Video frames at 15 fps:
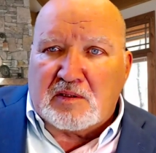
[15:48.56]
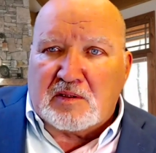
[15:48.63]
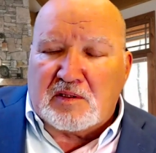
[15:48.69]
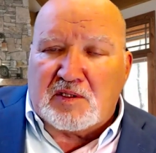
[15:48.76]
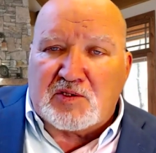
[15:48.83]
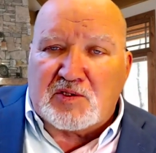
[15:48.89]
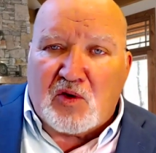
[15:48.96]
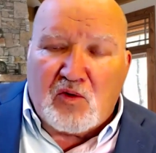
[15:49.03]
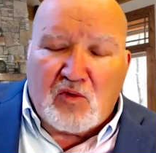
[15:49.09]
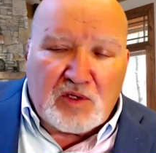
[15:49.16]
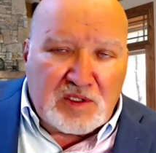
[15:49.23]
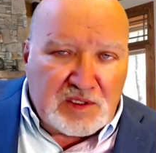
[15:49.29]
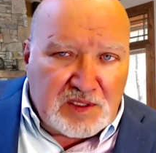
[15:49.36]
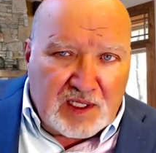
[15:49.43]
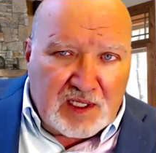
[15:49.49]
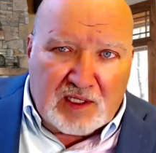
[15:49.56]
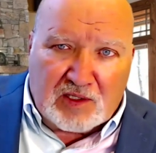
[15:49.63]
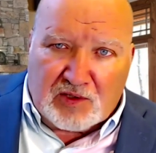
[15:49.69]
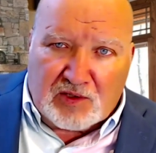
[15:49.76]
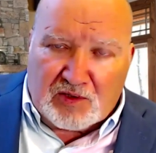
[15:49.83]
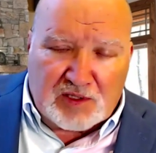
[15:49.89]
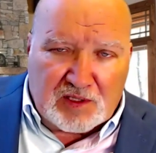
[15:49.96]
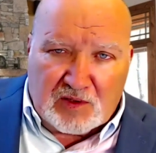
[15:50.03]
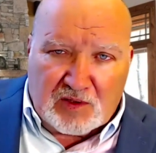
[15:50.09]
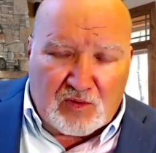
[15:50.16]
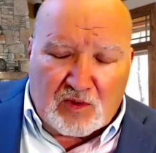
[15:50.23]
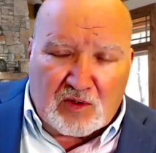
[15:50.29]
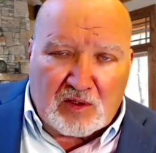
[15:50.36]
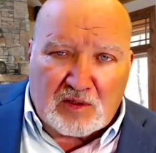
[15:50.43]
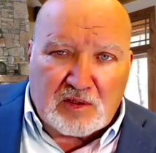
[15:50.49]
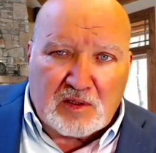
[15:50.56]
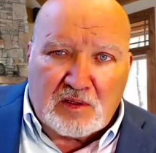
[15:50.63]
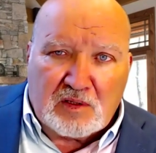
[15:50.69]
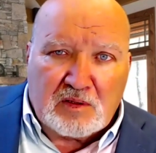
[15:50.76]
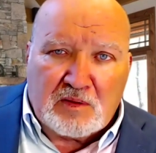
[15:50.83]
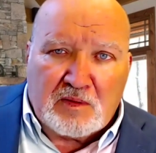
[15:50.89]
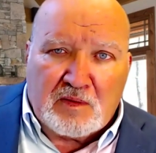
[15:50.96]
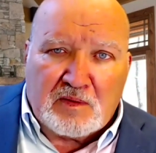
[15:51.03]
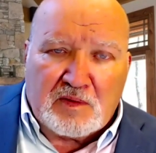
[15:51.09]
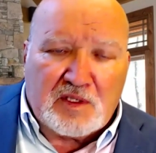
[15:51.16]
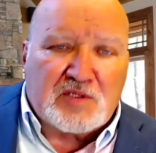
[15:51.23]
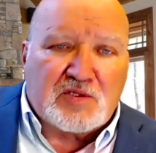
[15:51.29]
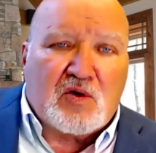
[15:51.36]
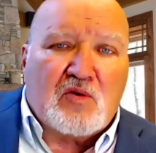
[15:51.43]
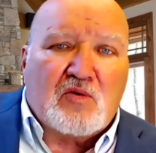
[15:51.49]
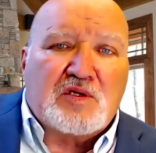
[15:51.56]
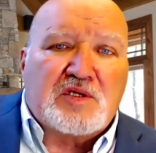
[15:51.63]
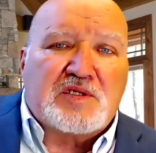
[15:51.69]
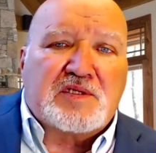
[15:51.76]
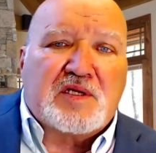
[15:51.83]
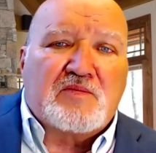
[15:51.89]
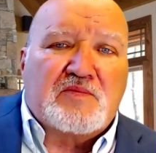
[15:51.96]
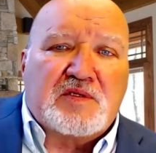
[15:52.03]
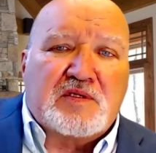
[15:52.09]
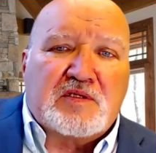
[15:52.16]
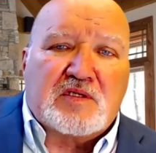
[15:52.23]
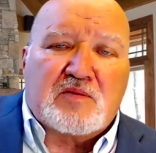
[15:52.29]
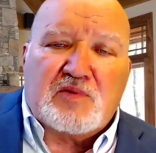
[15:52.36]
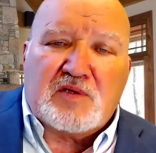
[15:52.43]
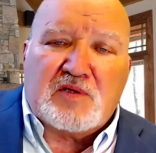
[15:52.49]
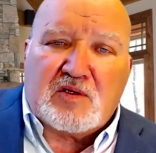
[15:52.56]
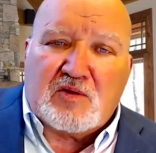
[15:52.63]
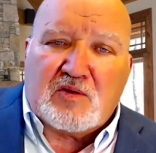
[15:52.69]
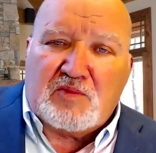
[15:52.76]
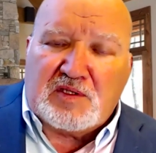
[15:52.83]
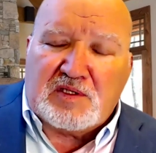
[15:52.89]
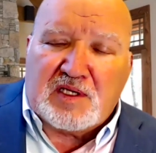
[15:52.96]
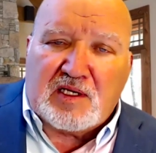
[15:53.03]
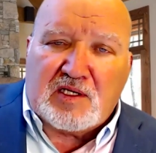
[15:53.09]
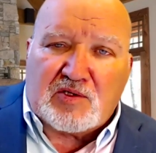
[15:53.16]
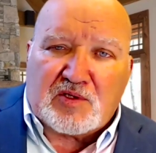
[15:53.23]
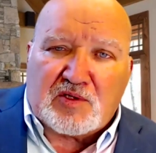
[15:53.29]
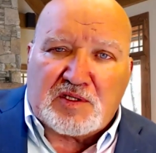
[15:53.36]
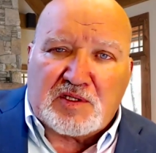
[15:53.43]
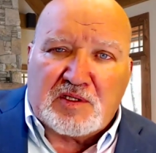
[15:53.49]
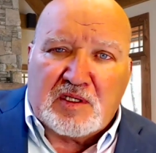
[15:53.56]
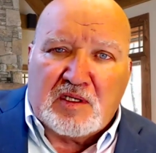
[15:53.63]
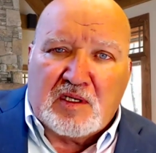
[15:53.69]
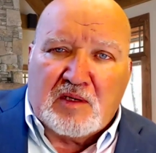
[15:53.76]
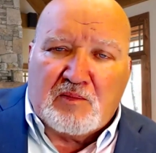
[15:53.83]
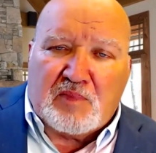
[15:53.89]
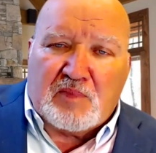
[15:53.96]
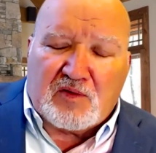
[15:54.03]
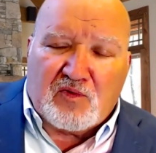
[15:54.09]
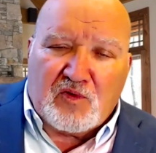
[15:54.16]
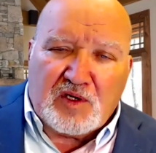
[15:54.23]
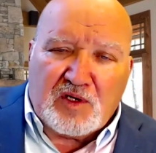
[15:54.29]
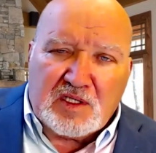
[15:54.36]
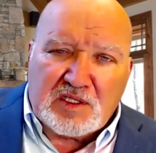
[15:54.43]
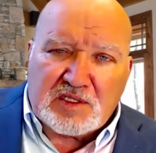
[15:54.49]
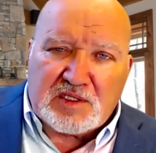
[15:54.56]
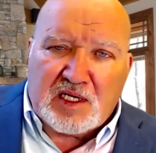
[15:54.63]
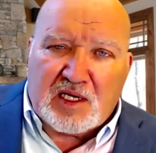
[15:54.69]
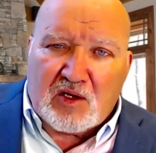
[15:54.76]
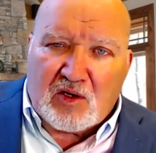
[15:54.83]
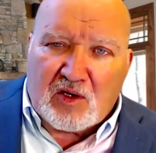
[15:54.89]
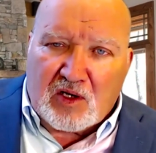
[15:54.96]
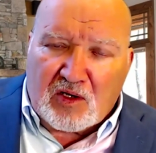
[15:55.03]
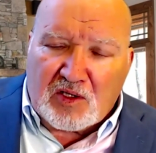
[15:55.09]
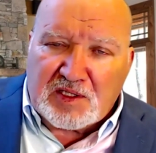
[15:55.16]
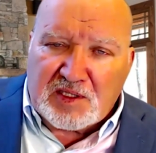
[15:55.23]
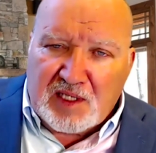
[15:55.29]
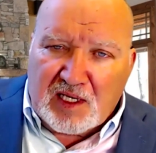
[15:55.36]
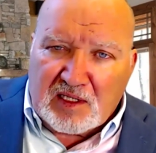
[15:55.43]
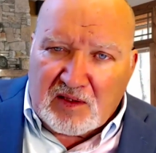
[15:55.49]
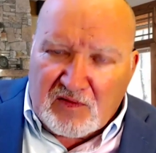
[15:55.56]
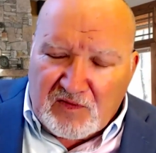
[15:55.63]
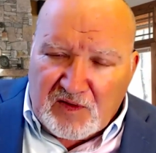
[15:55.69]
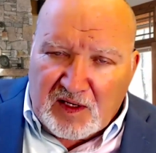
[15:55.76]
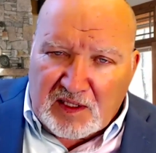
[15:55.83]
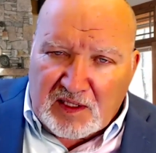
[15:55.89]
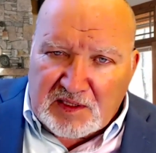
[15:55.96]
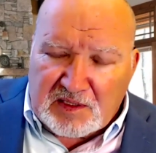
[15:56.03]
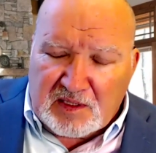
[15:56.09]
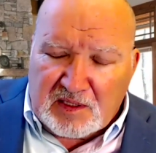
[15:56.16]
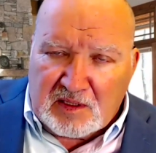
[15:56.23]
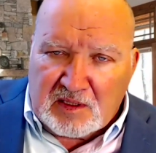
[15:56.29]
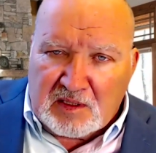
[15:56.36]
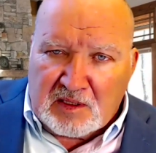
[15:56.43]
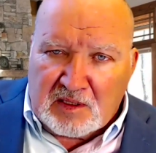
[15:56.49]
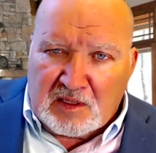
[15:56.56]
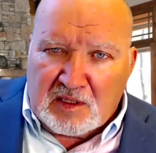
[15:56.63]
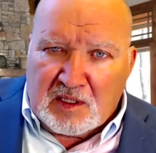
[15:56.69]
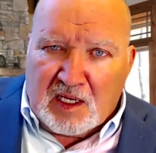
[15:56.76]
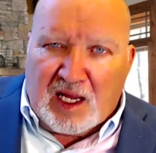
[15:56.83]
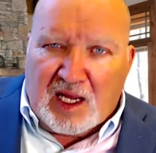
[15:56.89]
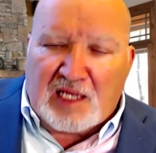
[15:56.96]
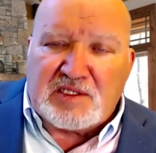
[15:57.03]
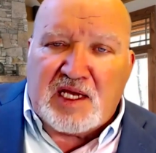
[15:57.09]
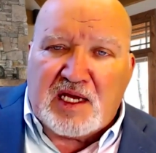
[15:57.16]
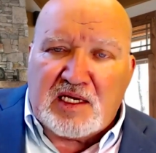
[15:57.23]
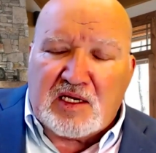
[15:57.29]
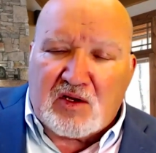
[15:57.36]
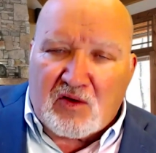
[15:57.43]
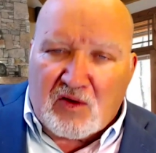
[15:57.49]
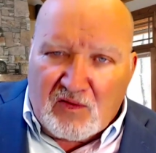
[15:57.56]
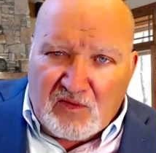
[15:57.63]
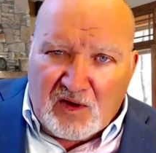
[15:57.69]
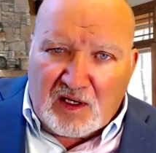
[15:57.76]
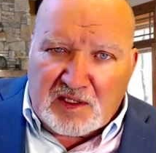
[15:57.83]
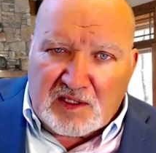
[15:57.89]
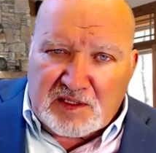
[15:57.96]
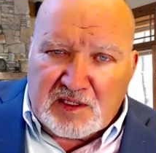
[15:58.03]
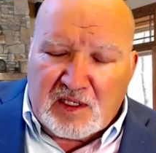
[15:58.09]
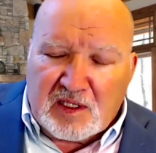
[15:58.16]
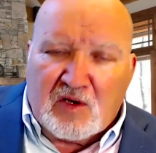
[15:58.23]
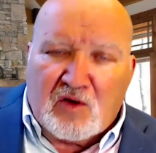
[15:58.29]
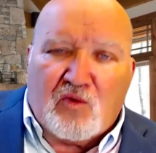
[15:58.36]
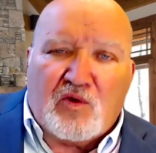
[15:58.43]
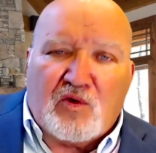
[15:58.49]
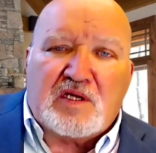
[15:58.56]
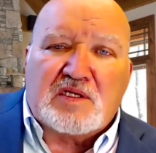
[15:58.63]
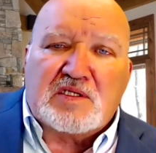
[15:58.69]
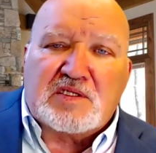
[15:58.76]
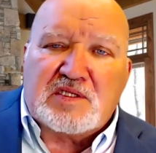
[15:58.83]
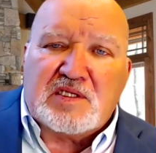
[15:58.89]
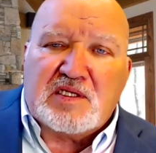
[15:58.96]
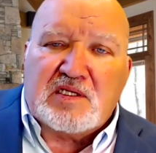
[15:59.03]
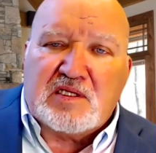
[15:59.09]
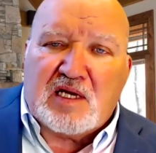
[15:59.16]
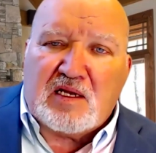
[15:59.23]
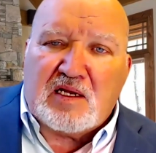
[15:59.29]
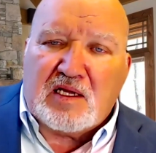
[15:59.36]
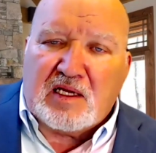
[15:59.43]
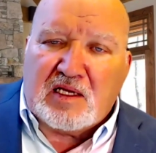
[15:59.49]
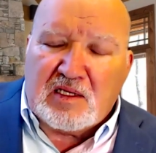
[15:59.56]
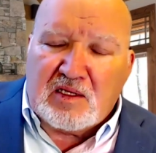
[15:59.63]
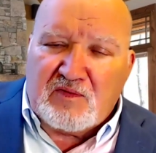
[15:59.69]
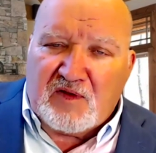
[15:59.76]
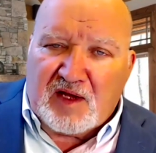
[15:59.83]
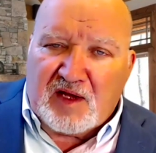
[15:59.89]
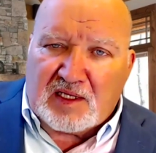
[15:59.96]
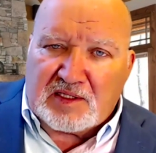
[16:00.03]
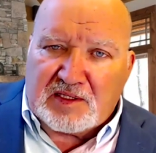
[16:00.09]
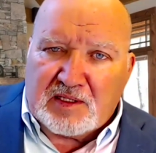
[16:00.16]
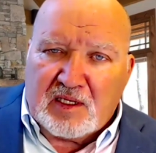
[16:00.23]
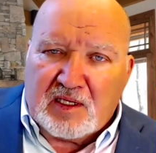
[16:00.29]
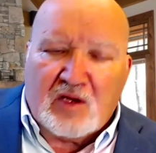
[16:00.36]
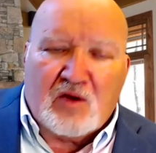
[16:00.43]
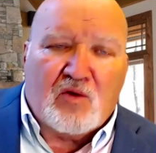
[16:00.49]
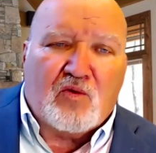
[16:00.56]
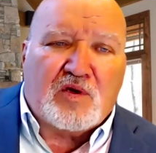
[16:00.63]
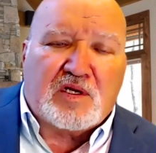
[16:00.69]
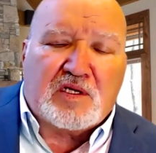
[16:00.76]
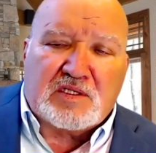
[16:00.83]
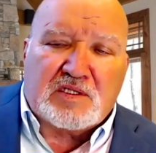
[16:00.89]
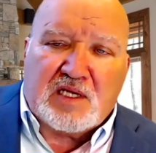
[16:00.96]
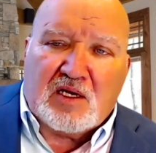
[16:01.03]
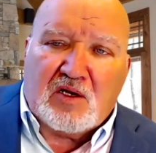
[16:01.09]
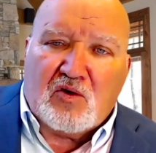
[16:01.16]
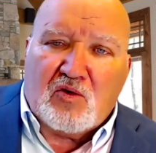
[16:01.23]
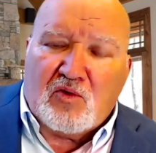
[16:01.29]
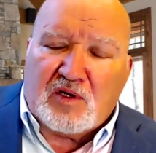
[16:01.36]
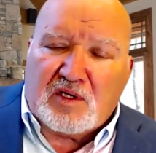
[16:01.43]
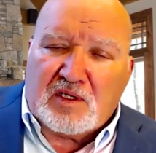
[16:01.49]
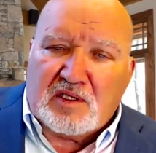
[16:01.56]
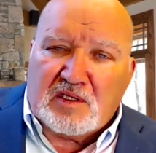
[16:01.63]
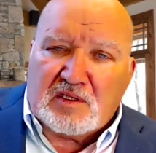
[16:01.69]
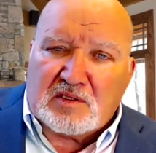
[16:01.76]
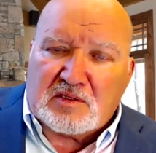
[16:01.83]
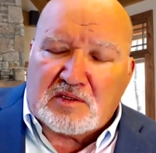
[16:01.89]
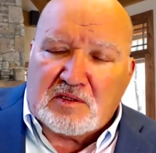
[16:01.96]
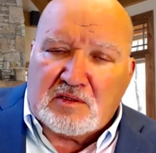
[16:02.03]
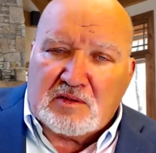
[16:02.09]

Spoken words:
There's always dangers in the world. There's always something that could be dangerous. But if we can stay on our side of the fence and take care of us, we can see that in advance. We can tell what it is.